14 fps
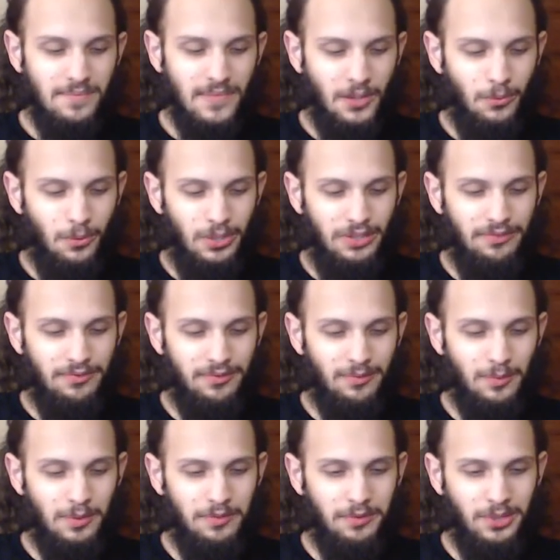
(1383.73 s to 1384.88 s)
We've
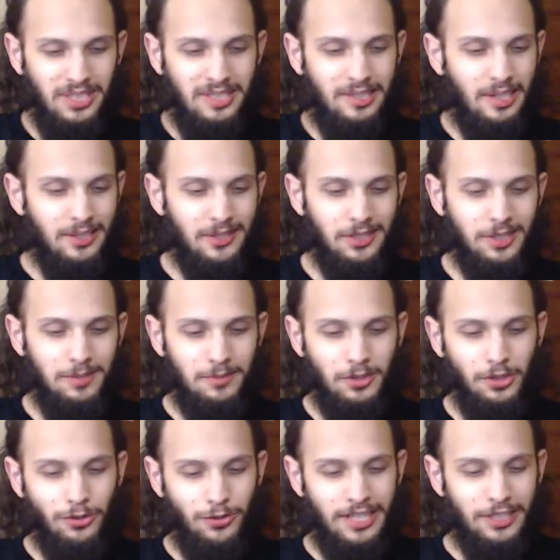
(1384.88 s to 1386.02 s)
really done some
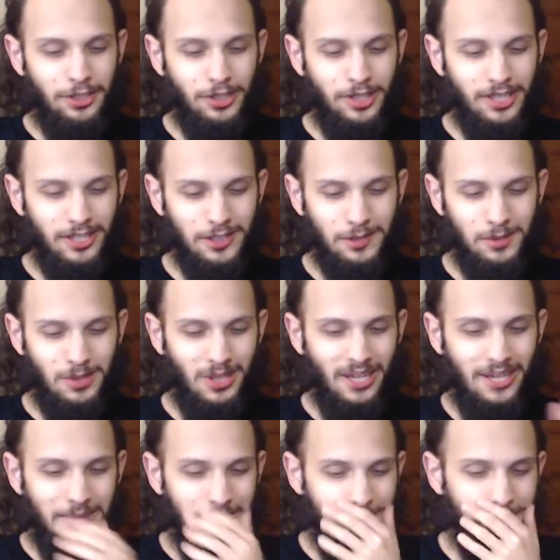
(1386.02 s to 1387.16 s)
strange things with
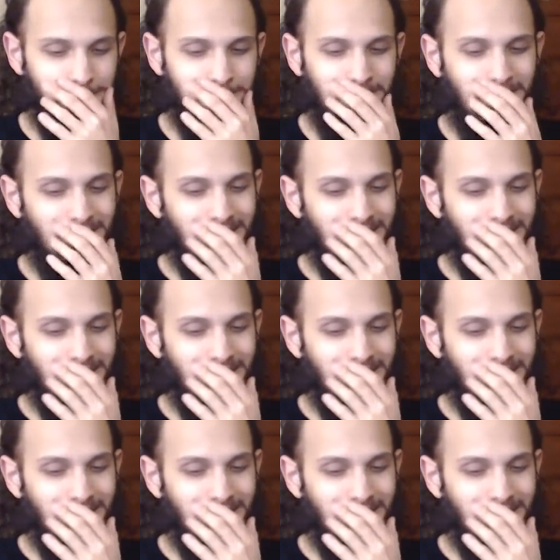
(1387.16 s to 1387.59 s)
language.